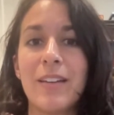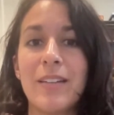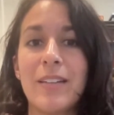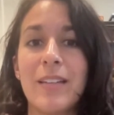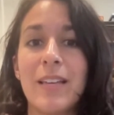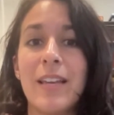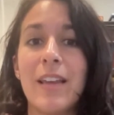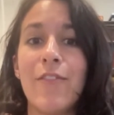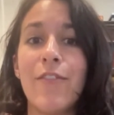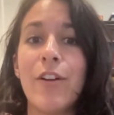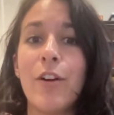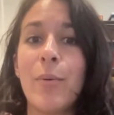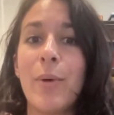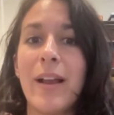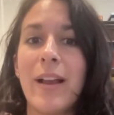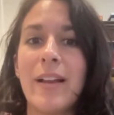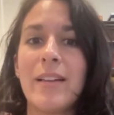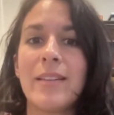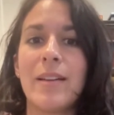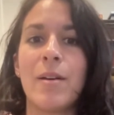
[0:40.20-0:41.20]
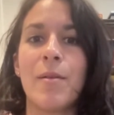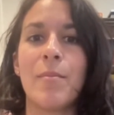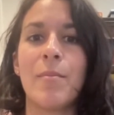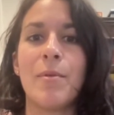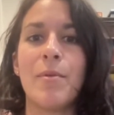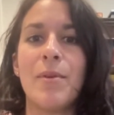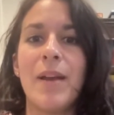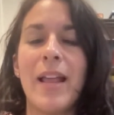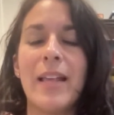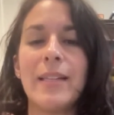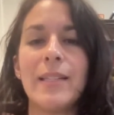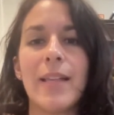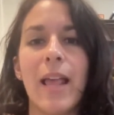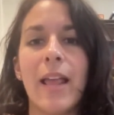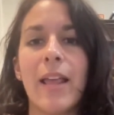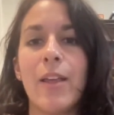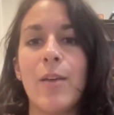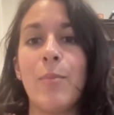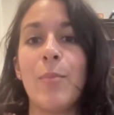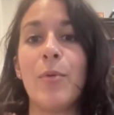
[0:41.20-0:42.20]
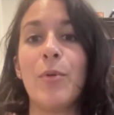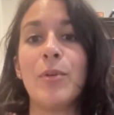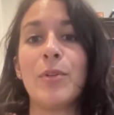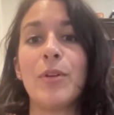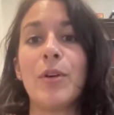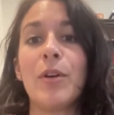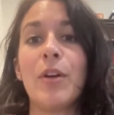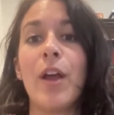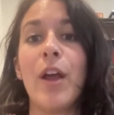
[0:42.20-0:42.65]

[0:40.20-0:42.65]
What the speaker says: To give a quick example, let's say you bought